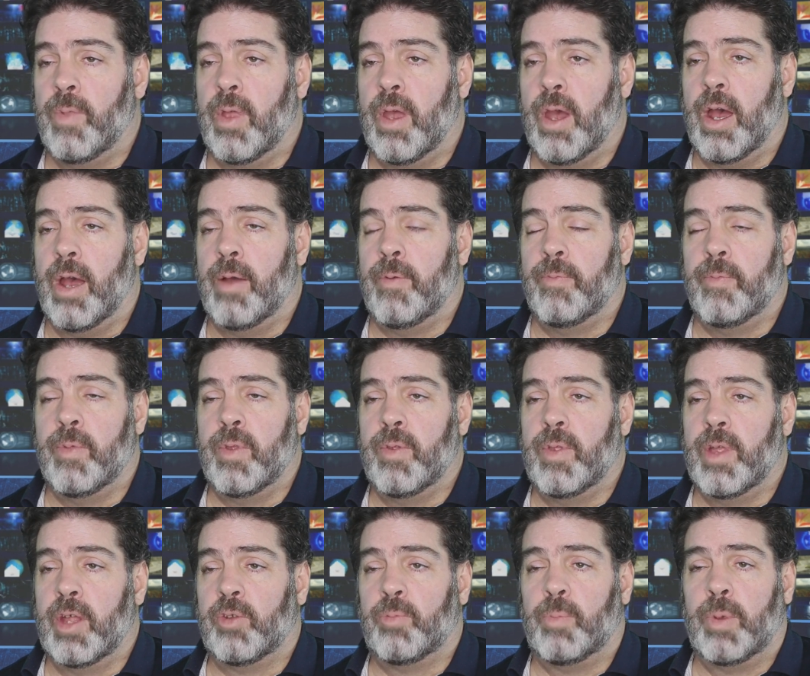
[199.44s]

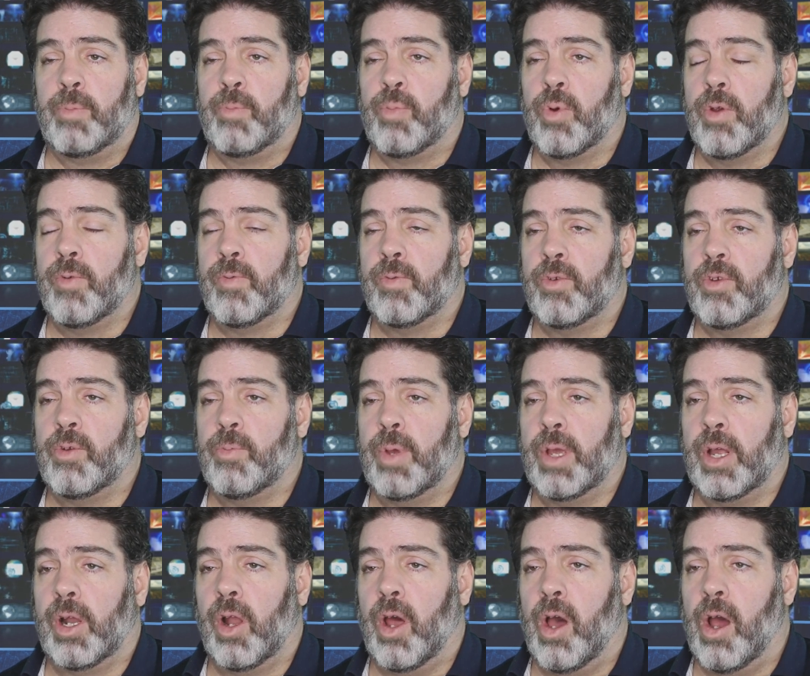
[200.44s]
that's been proven to
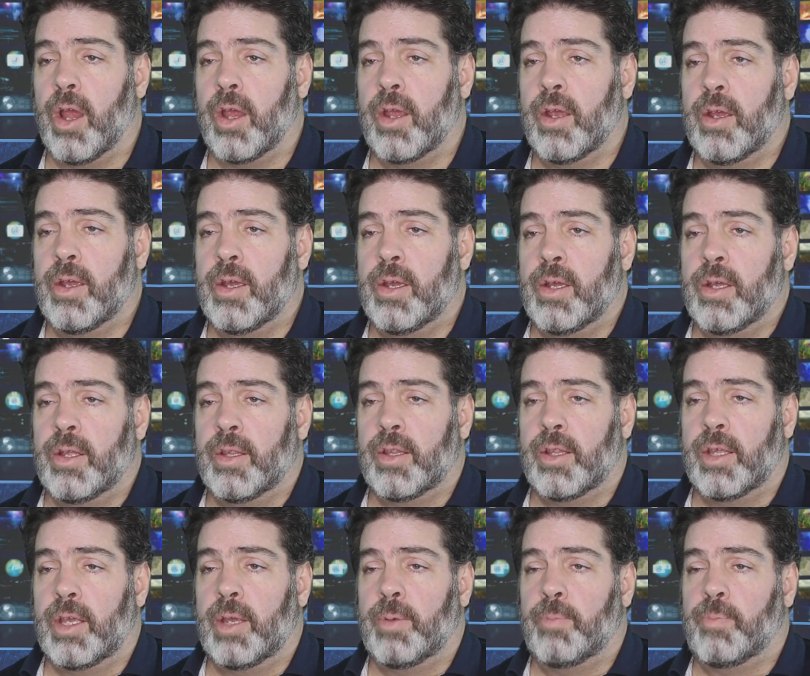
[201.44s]
be a lie.
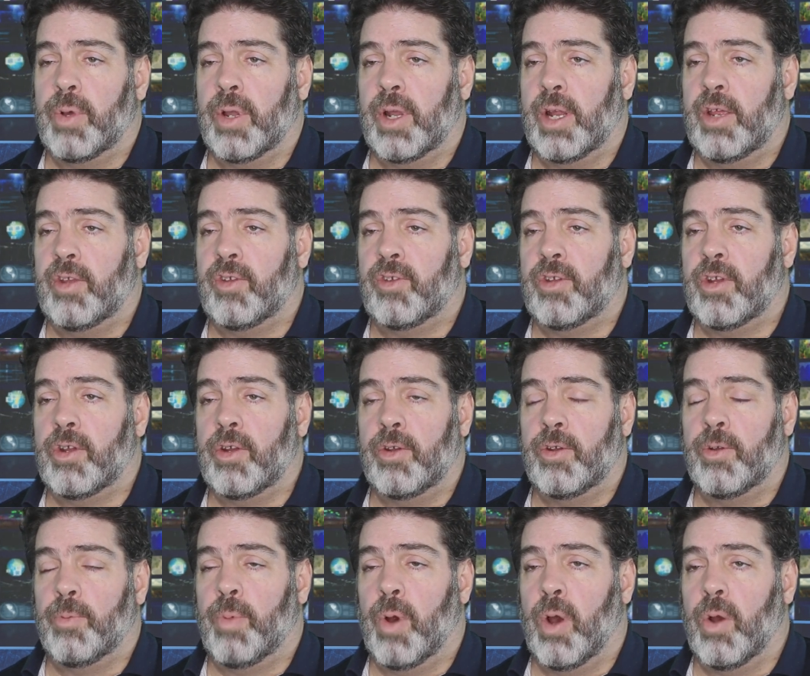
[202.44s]
The police
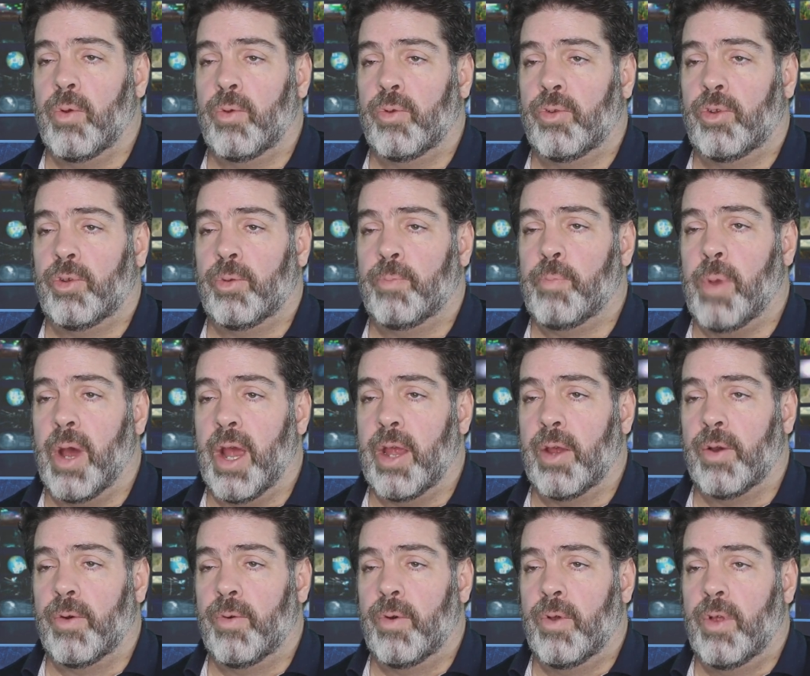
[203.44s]
didn't oppose
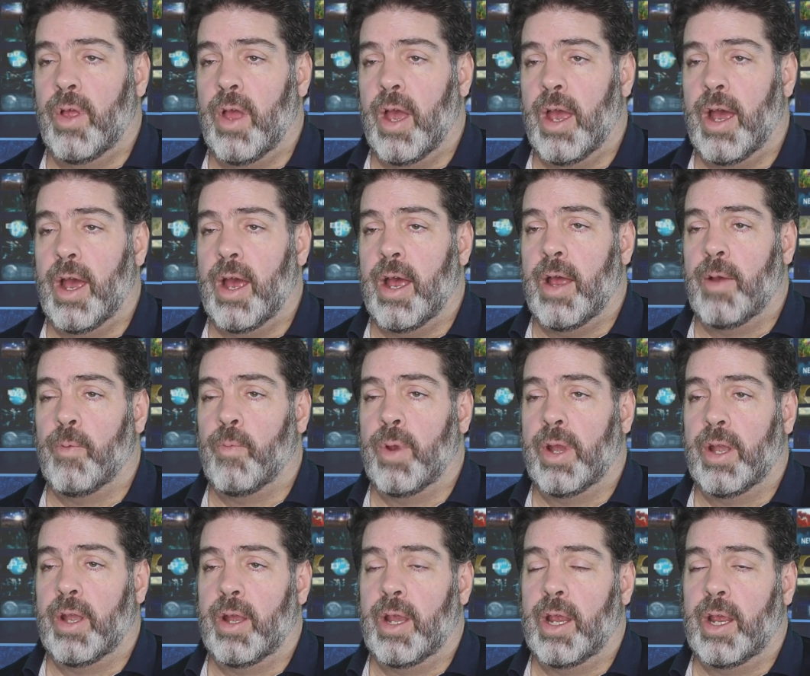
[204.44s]
bail
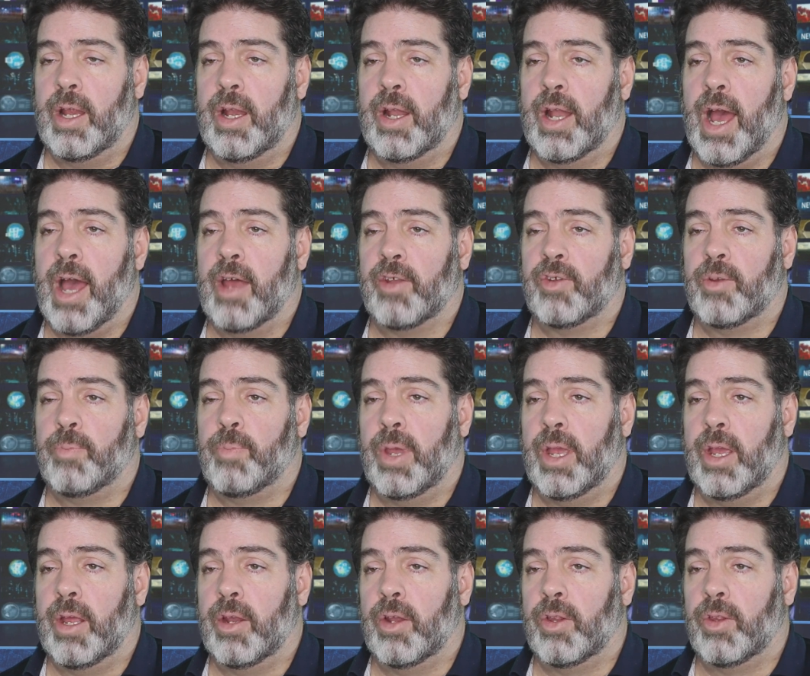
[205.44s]
when he last
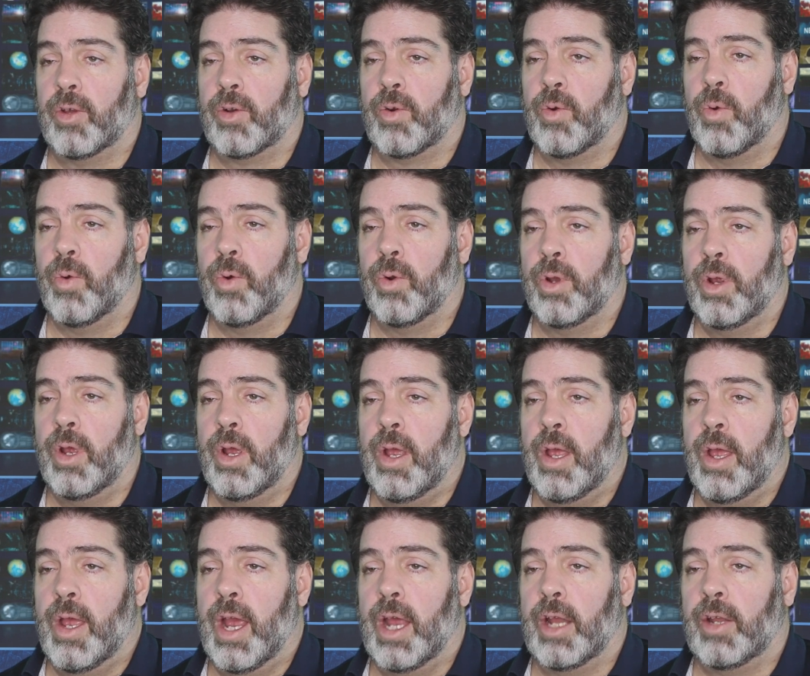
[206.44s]
appeared in the court,
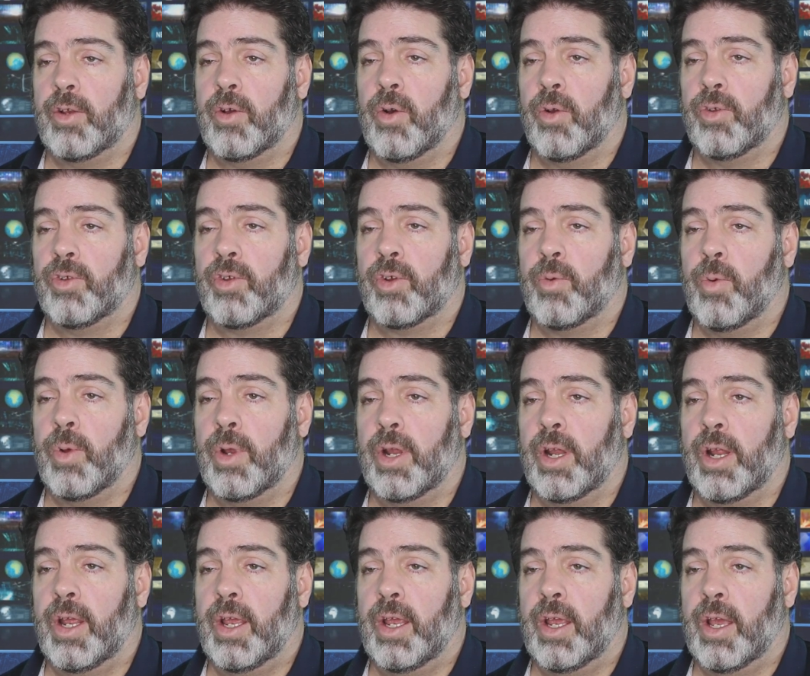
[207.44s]
and
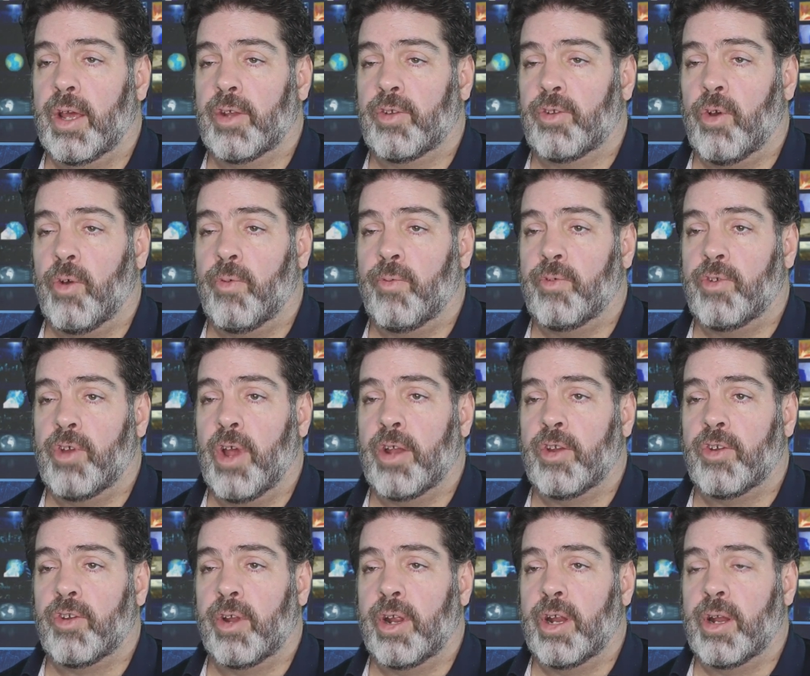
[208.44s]
consequently a soft
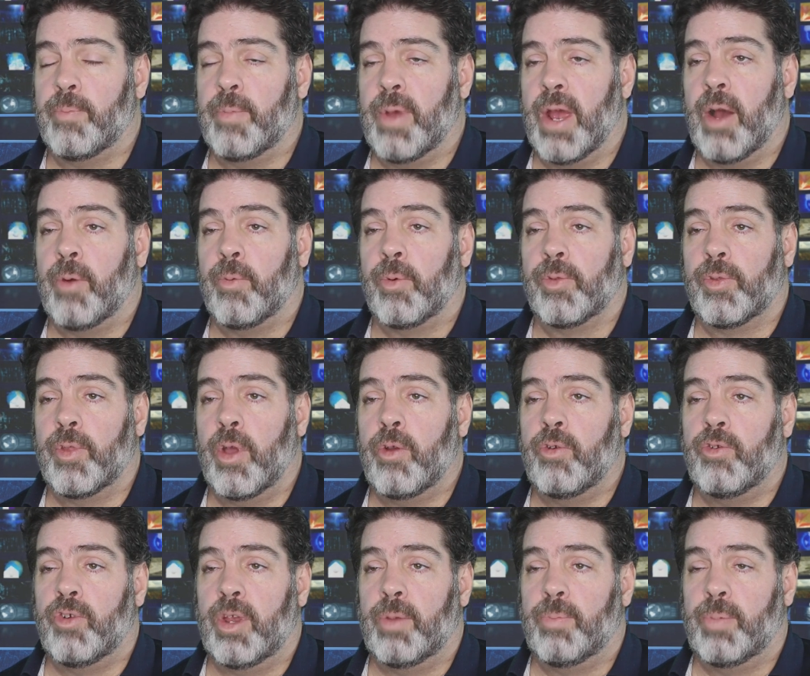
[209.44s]
judge let him out with no
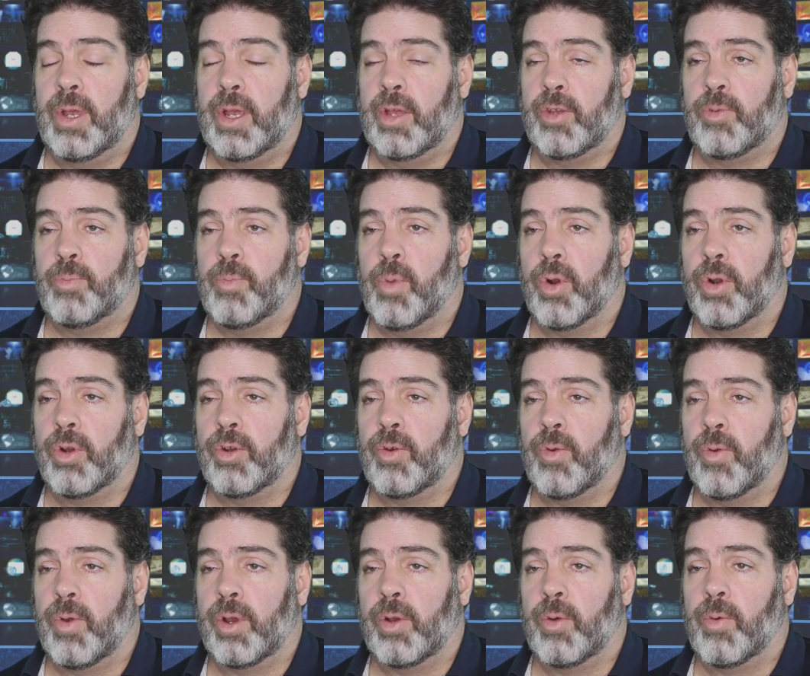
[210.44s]
GPS
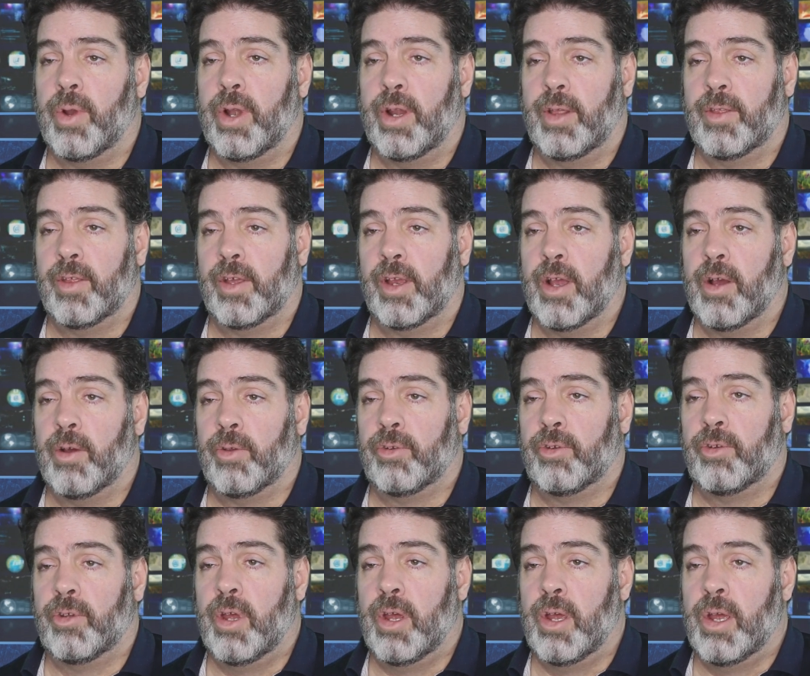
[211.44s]
monitoring or anything
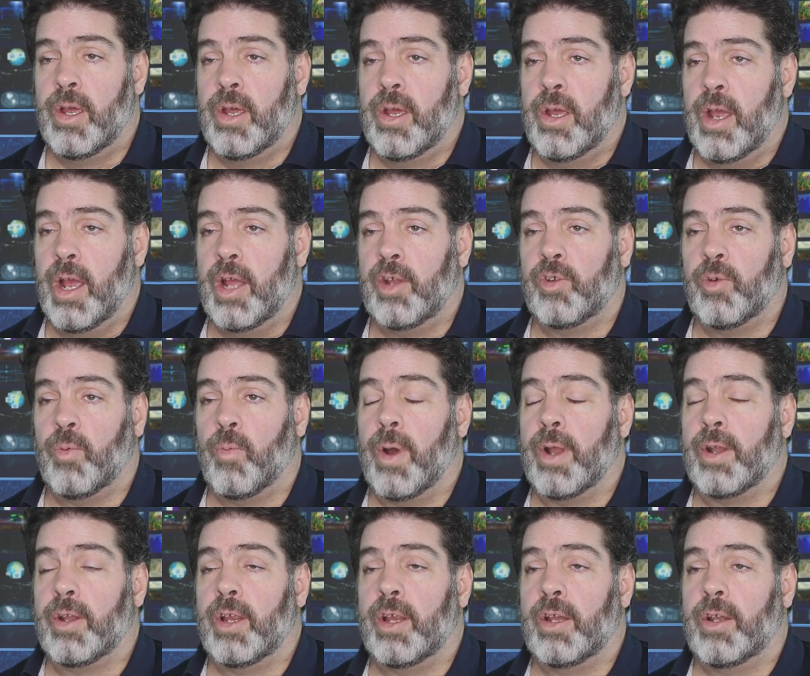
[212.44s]
else. It's a
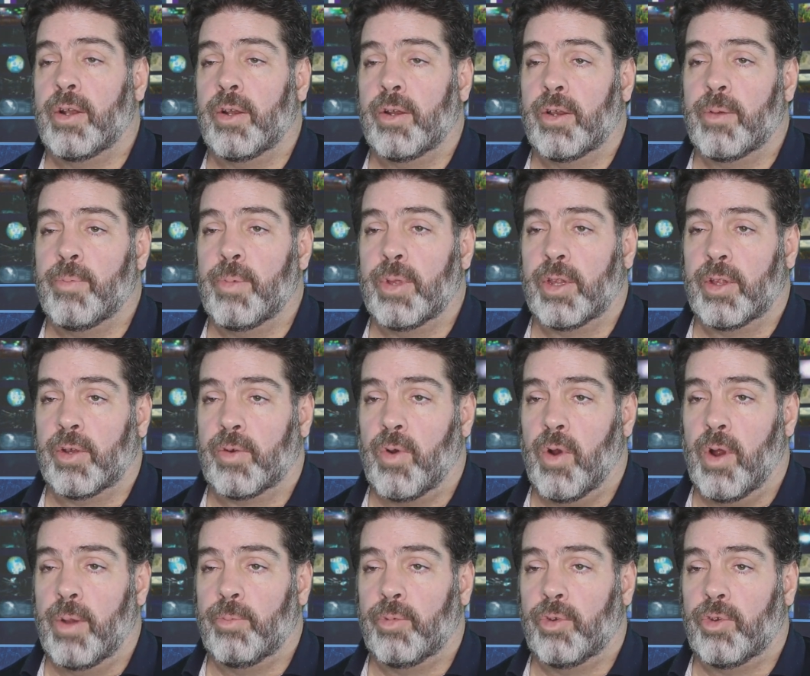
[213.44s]
wonder he didn't commit the
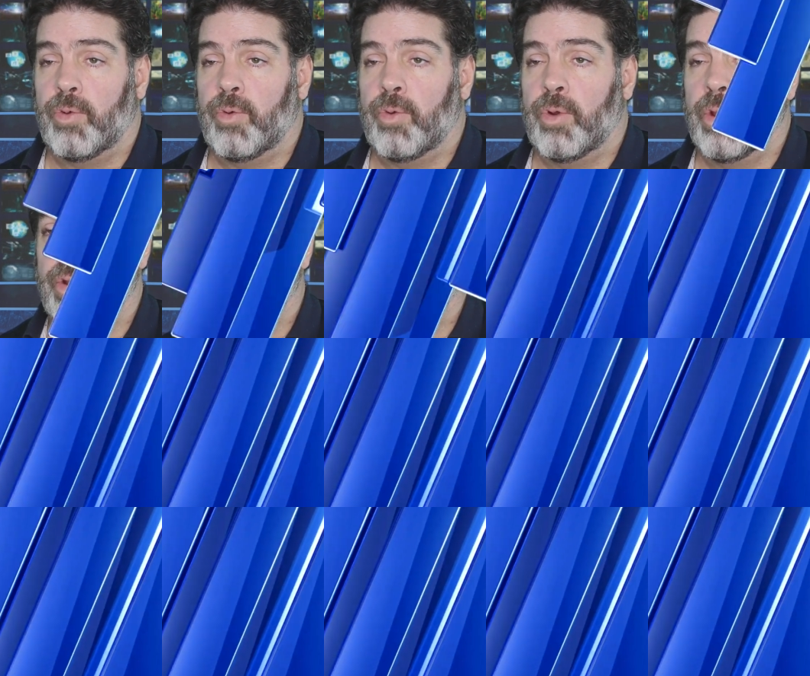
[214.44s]
crime sooner.